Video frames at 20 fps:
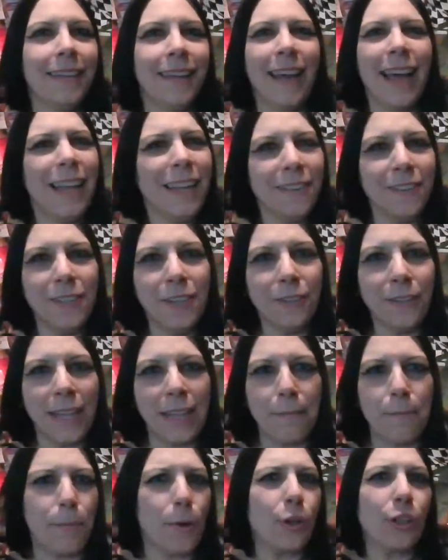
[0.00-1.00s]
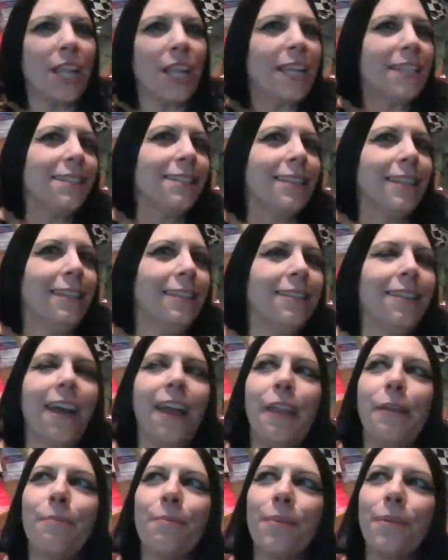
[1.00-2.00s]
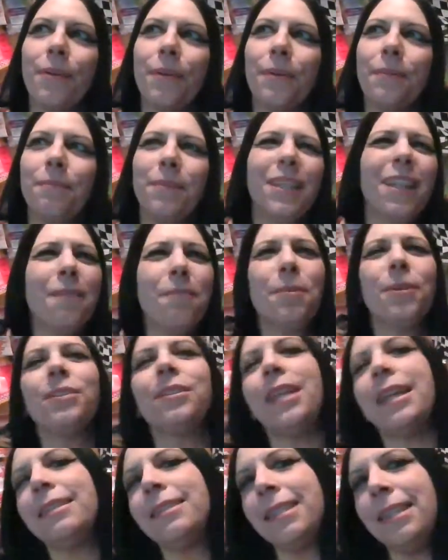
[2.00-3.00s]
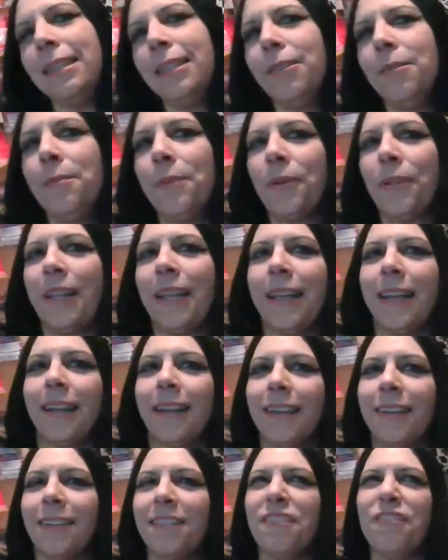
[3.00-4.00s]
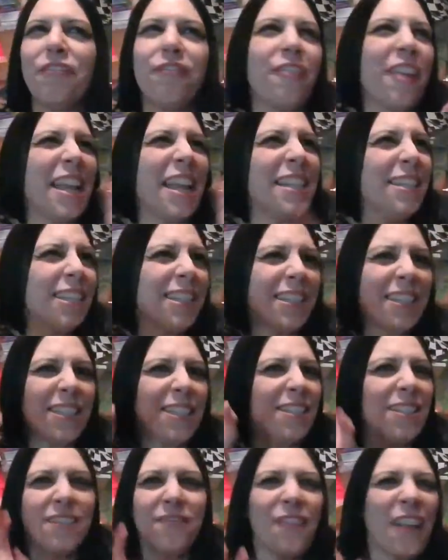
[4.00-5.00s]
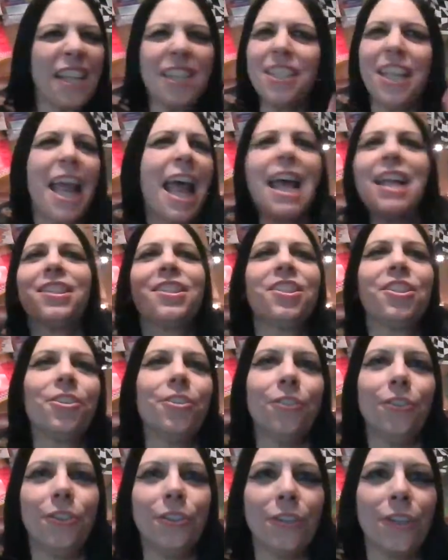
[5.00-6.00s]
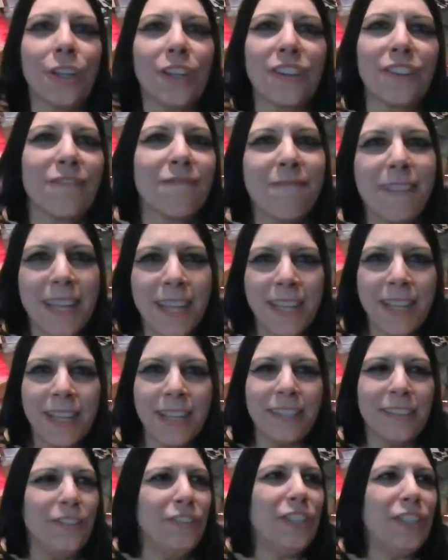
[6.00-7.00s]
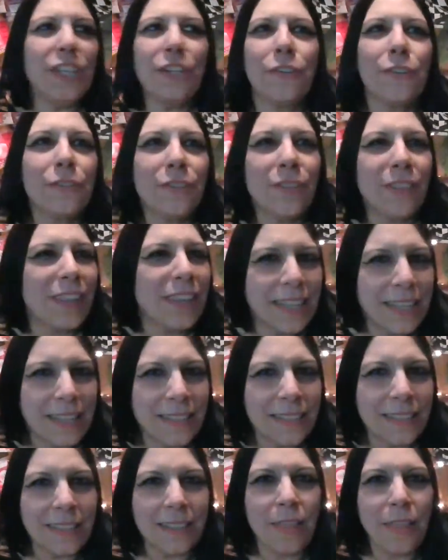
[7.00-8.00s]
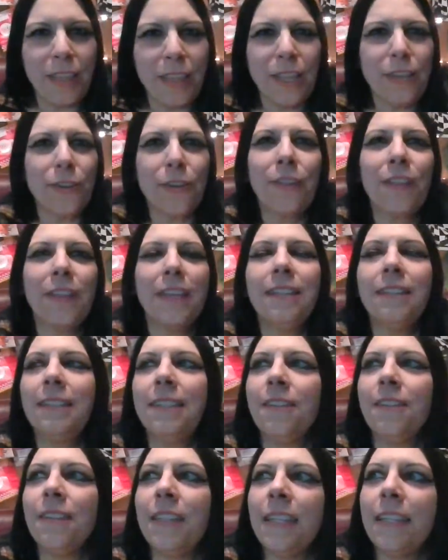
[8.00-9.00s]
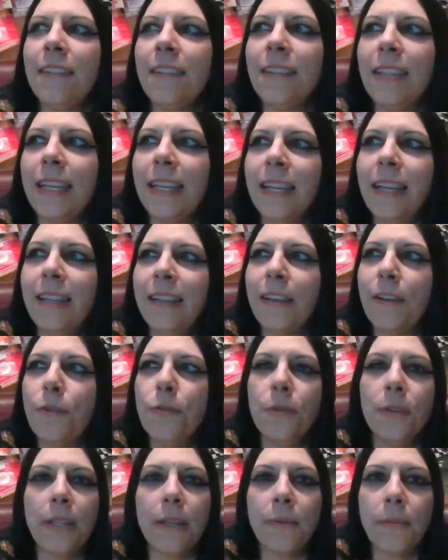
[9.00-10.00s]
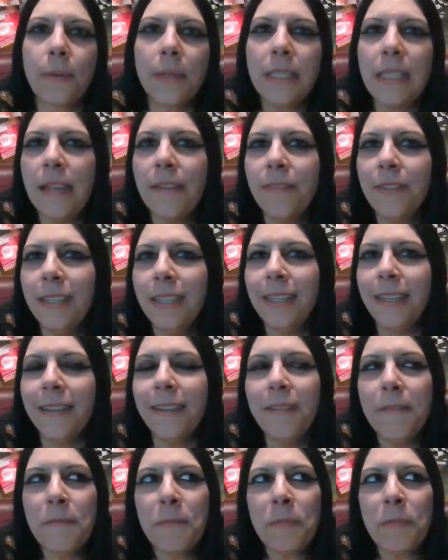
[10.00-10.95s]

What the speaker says: don't know, like burlesque type, but not burlesque, a little more like fantastical dinner things and theater things here that are like kind of cool that we definitely